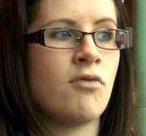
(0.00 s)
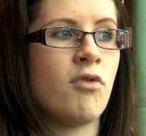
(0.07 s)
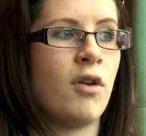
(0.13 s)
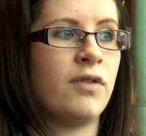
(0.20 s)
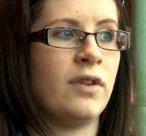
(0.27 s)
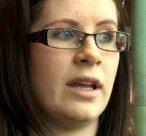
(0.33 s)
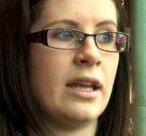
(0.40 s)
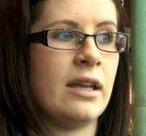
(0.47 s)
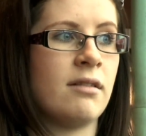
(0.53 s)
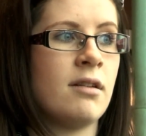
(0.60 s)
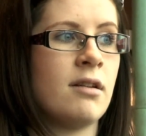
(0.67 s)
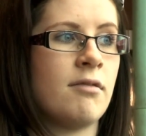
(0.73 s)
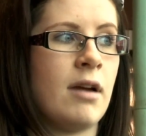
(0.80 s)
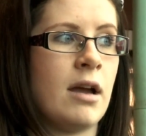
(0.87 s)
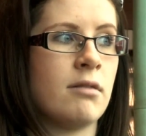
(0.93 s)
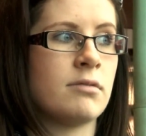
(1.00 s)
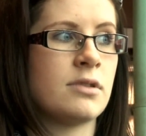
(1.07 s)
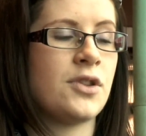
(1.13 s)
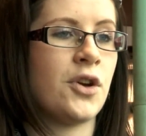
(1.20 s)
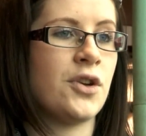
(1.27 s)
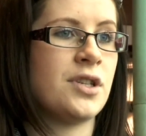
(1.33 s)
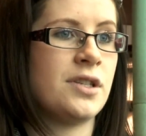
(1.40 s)
roughly around
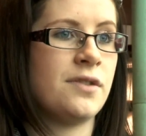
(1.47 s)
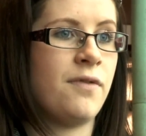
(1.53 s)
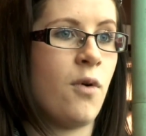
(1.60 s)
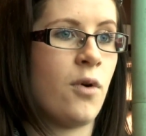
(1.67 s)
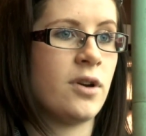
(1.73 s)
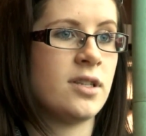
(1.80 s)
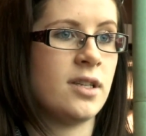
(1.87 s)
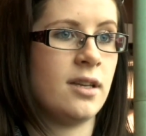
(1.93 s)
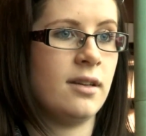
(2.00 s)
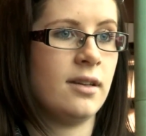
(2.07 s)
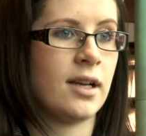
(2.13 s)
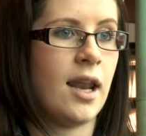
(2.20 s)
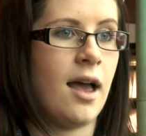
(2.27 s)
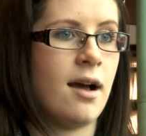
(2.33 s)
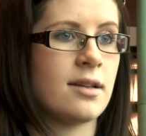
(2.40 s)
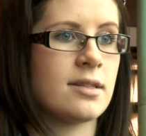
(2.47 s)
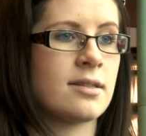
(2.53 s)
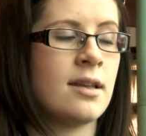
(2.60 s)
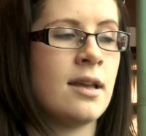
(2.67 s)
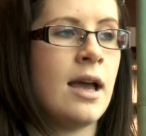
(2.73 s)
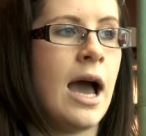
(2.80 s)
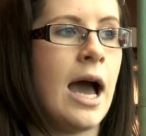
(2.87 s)
30 to 40 in a
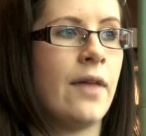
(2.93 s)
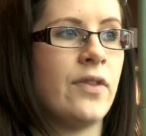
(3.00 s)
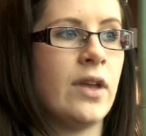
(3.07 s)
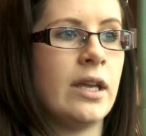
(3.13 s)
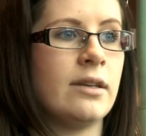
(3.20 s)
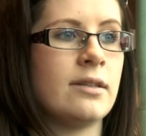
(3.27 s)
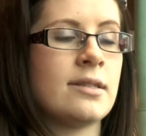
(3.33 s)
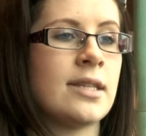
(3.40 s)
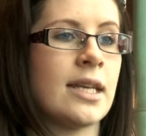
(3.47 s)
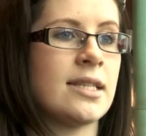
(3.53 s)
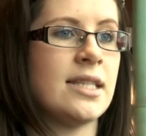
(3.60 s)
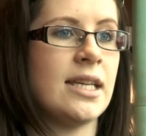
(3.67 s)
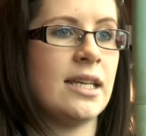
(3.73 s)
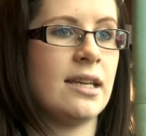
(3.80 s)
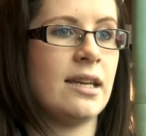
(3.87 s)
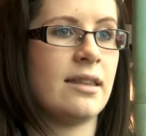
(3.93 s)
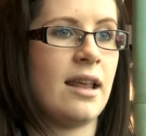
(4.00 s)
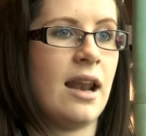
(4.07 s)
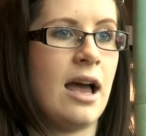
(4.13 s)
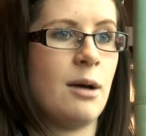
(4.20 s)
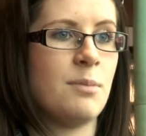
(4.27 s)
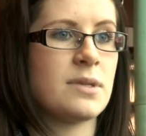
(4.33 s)
class and then 16 in
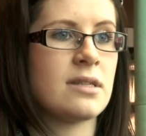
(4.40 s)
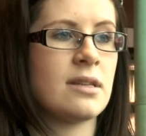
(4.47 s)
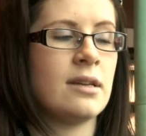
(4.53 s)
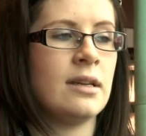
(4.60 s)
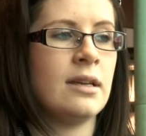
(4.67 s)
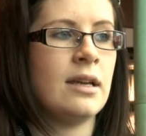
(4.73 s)
the labs.